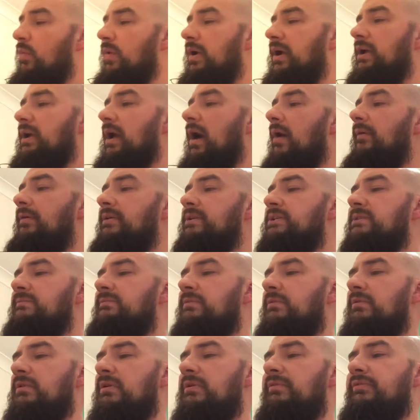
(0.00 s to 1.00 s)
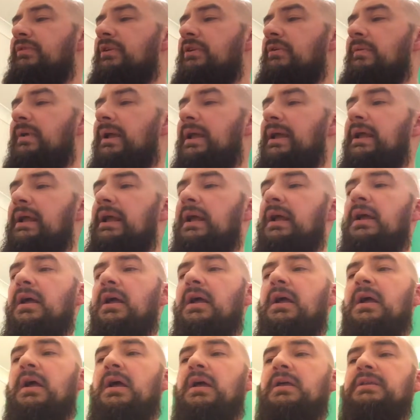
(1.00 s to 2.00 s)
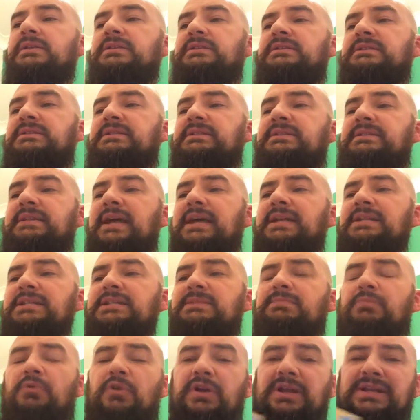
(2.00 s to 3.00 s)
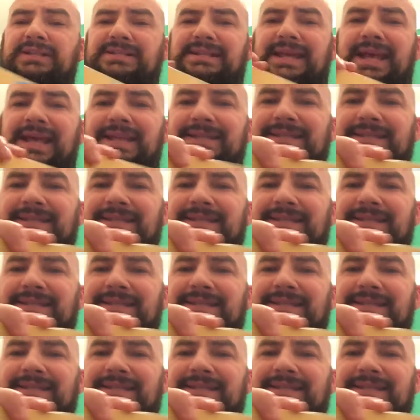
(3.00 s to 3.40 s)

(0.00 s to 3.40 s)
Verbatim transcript: we're going to be reviewing Sainsbury's